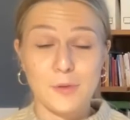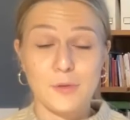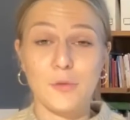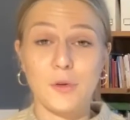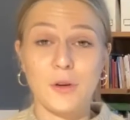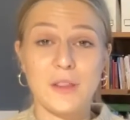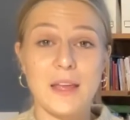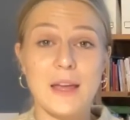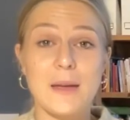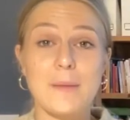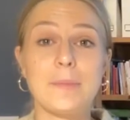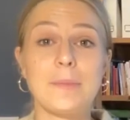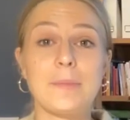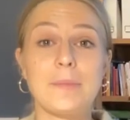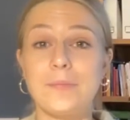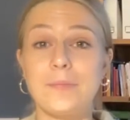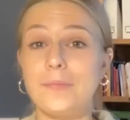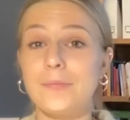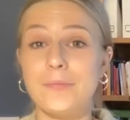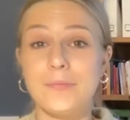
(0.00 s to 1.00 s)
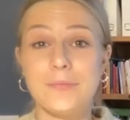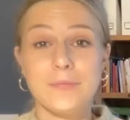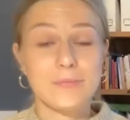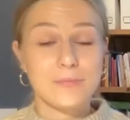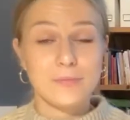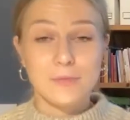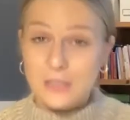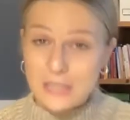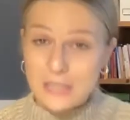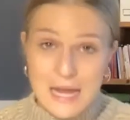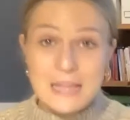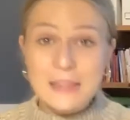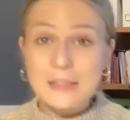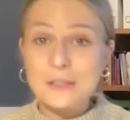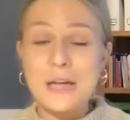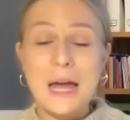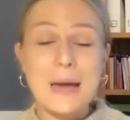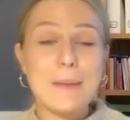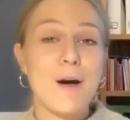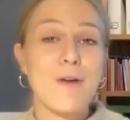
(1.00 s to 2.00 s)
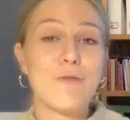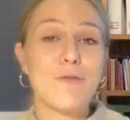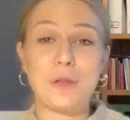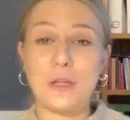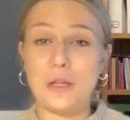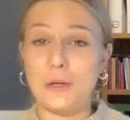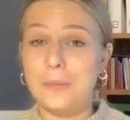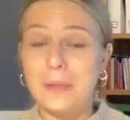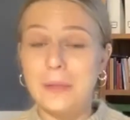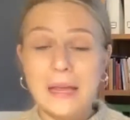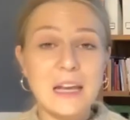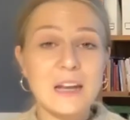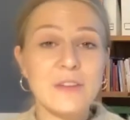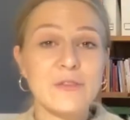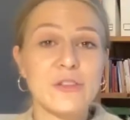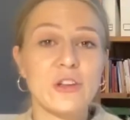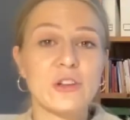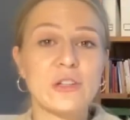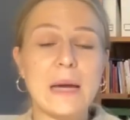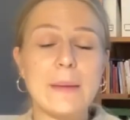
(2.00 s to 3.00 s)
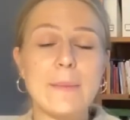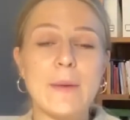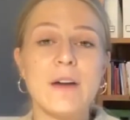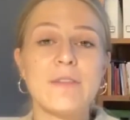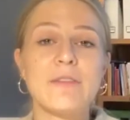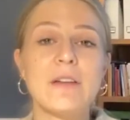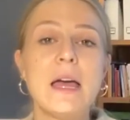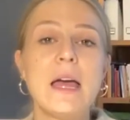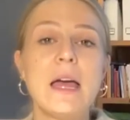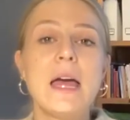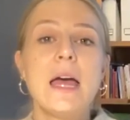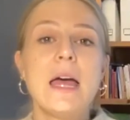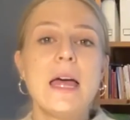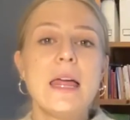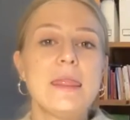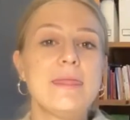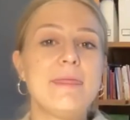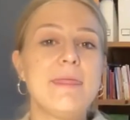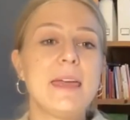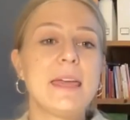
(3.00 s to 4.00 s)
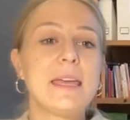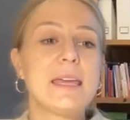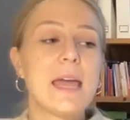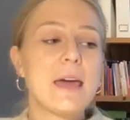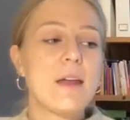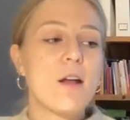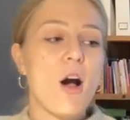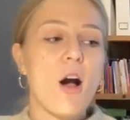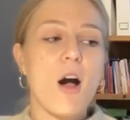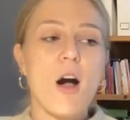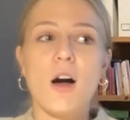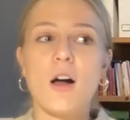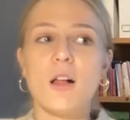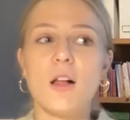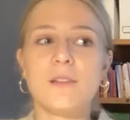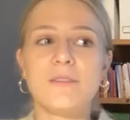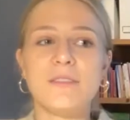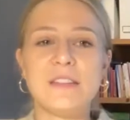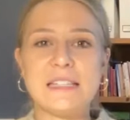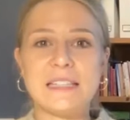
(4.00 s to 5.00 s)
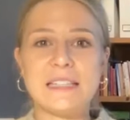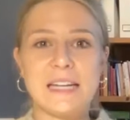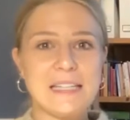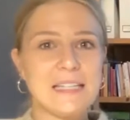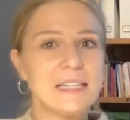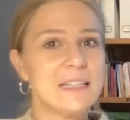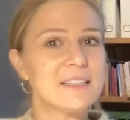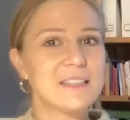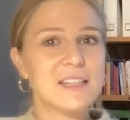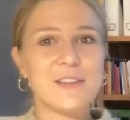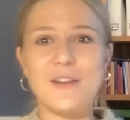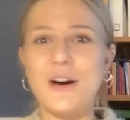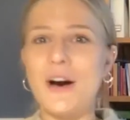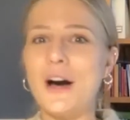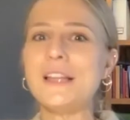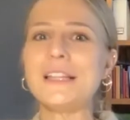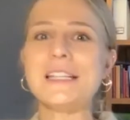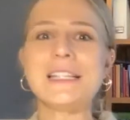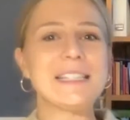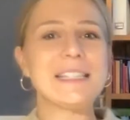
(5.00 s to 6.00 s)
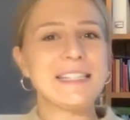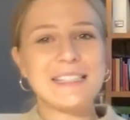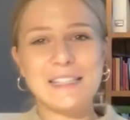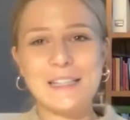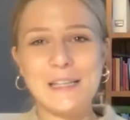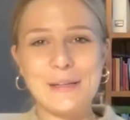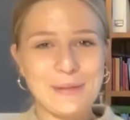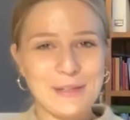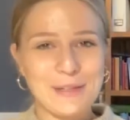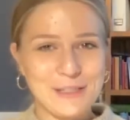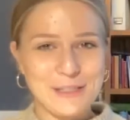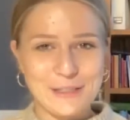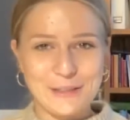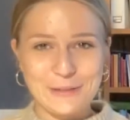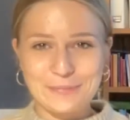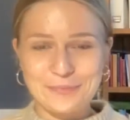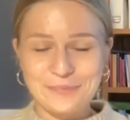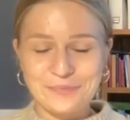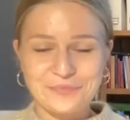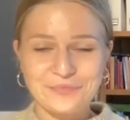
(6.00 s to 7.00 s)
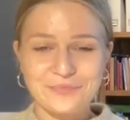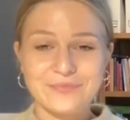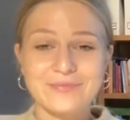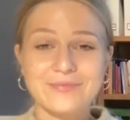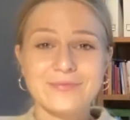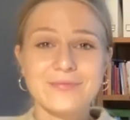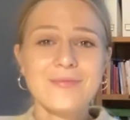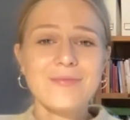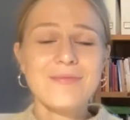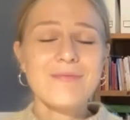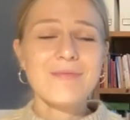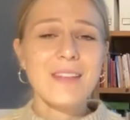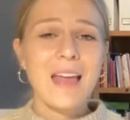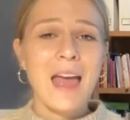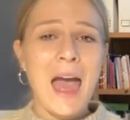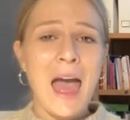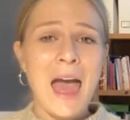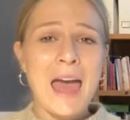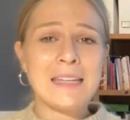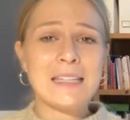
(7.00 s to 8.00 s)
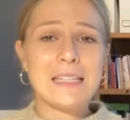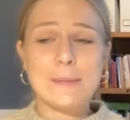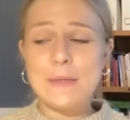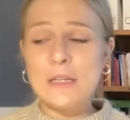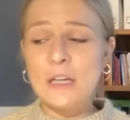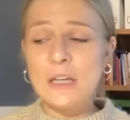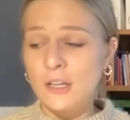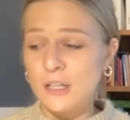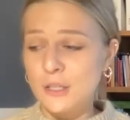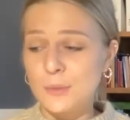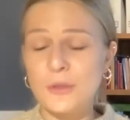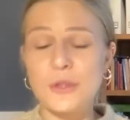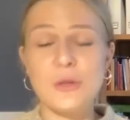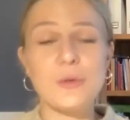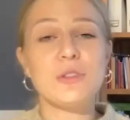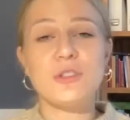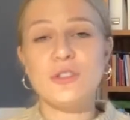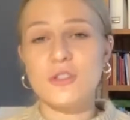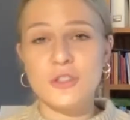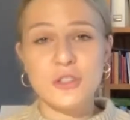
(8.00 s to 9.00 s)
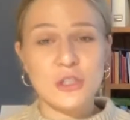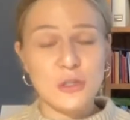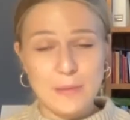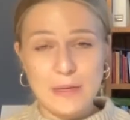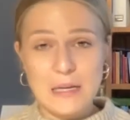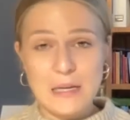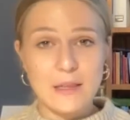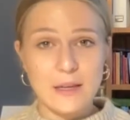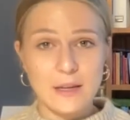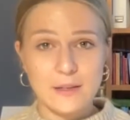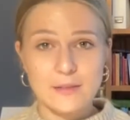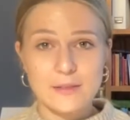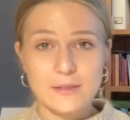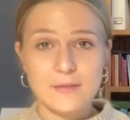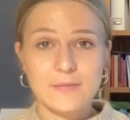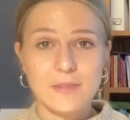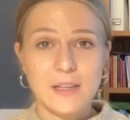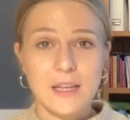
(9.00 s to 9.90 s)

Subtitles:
before they take their time off, when they're planning for their time off, they get all of these ideas of all these things that they want to do. And to be honest with you, it's just too many things.